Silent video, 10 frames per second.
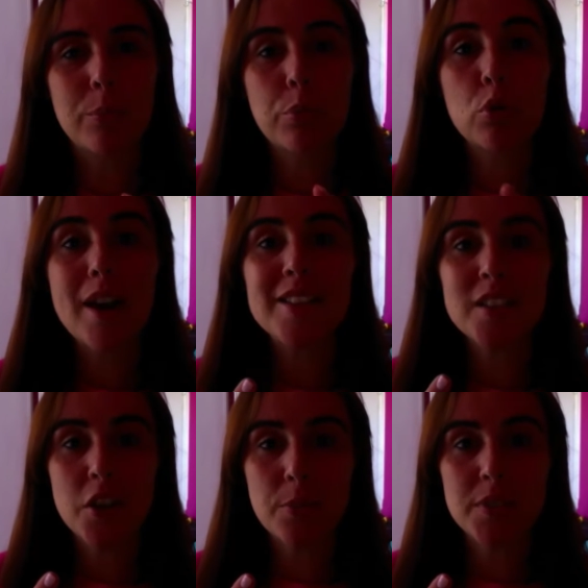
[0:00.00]

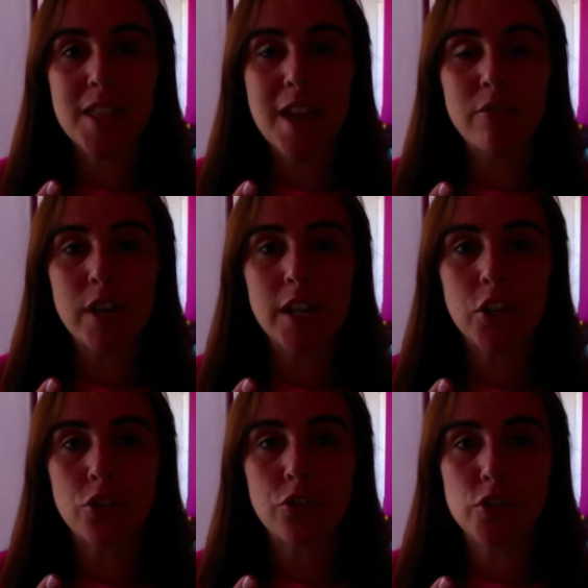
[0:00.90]
press-ups. They're really
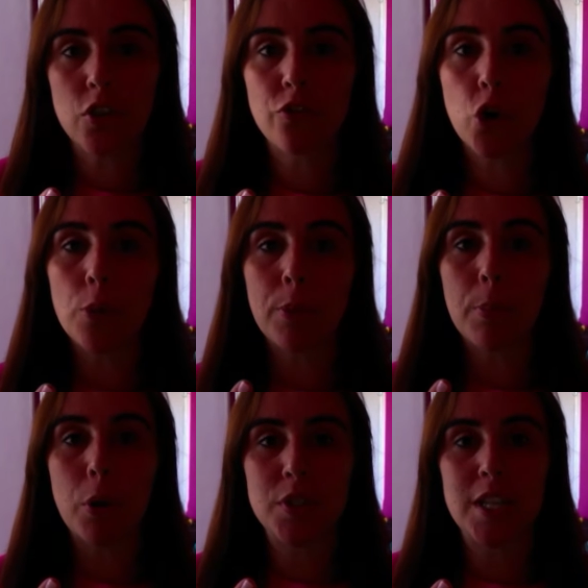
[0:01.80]
good for sort of upper
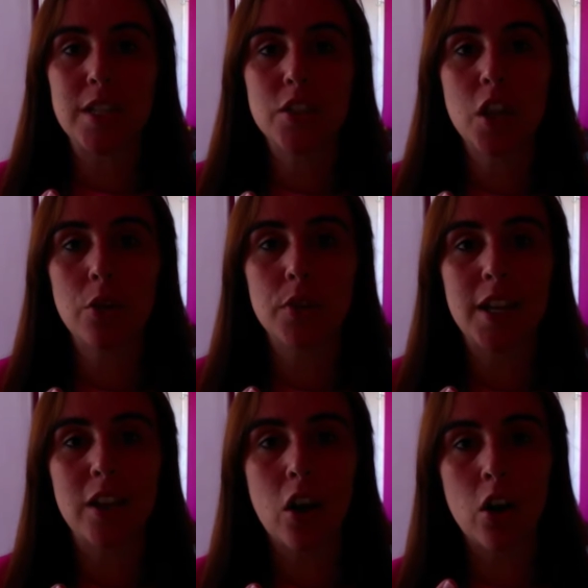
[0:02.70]
body
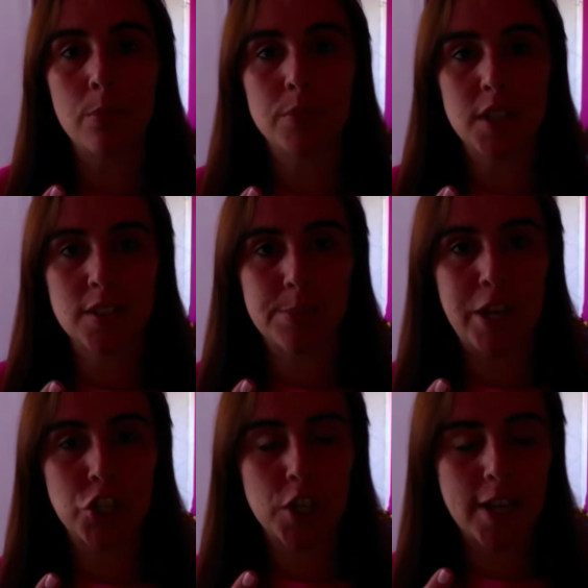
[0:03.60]
toning, arms
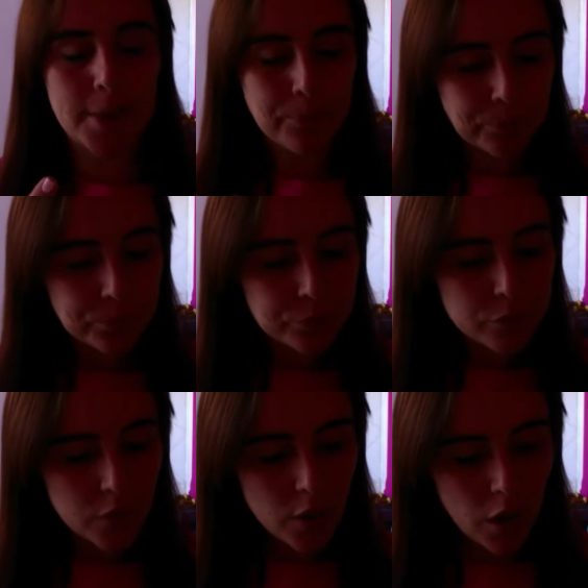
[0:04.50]
especially.
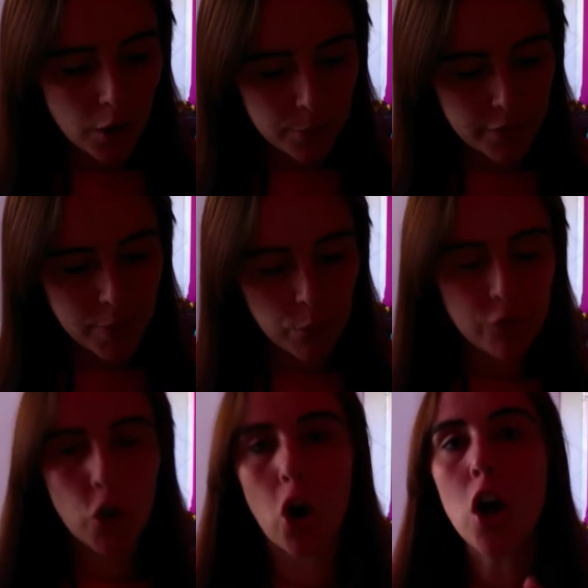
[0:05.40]
Then
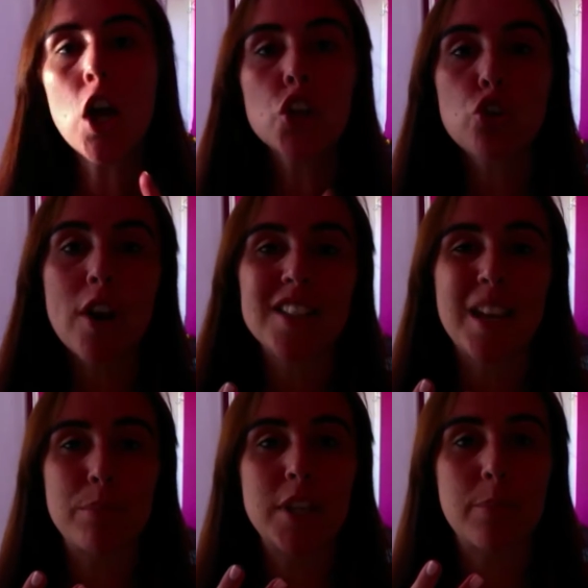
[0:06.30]
we've got
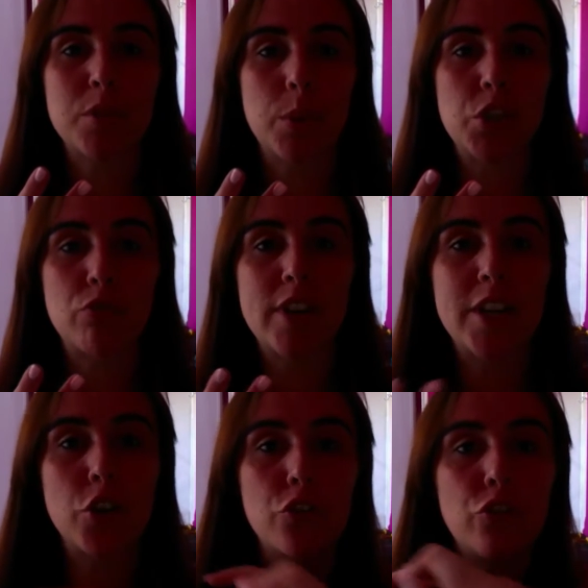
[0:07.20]
tricep dips, which are really
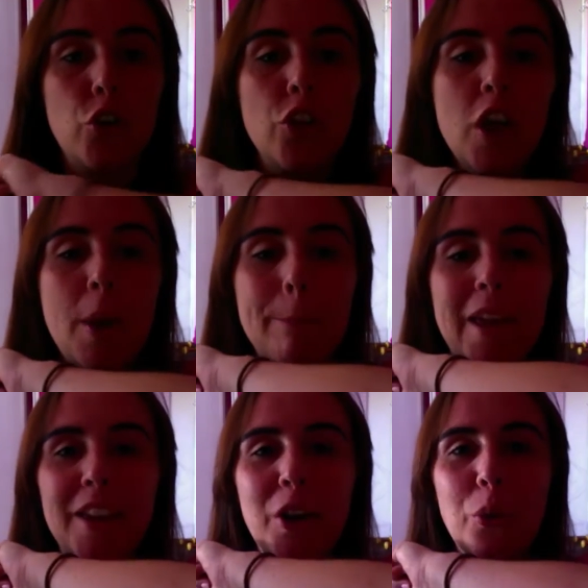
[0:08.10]
good for
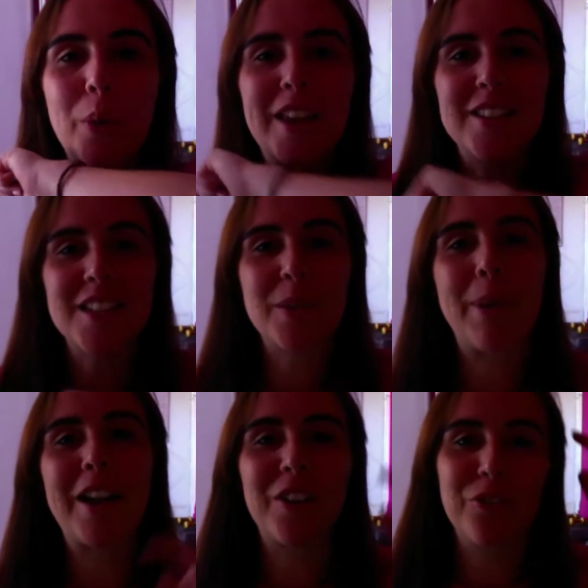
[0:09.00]
bingo wings at the
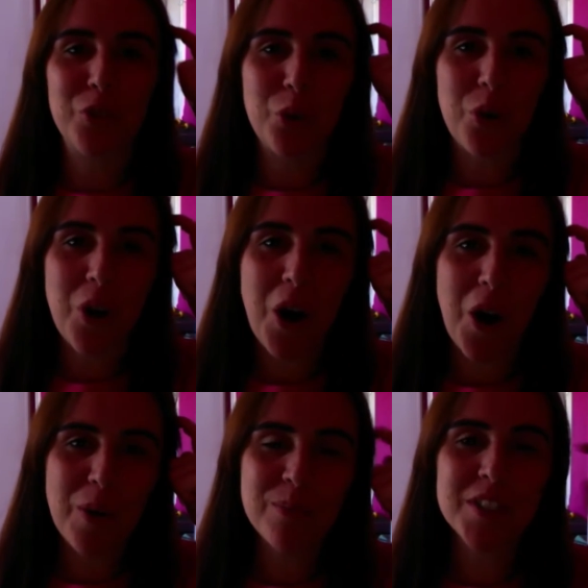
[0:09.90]
back of your
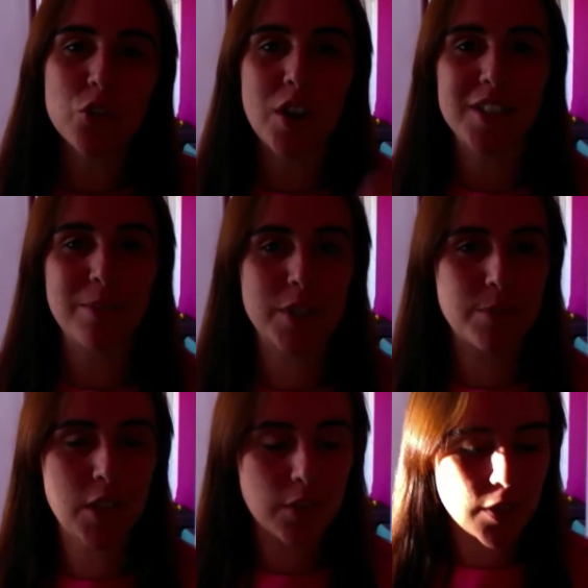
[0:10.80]
arms. Tricep
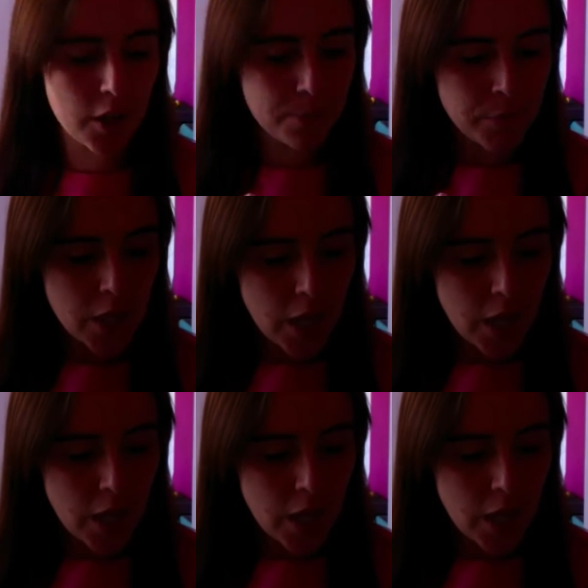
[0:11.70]
dips, those are.